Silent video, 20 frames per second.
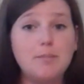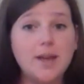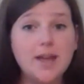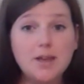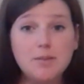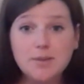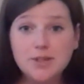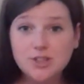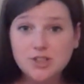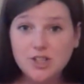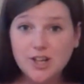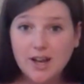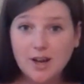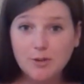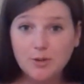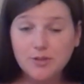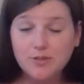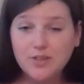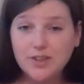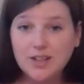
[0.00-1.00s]
baby
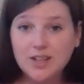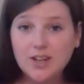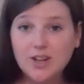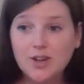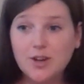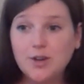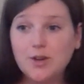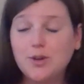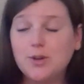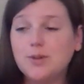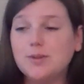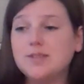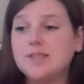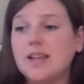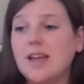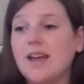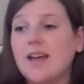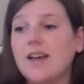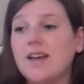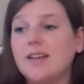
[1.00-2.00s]
shower videos
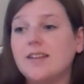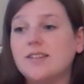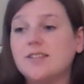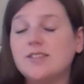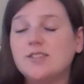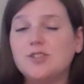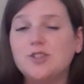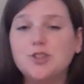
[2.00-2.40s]
and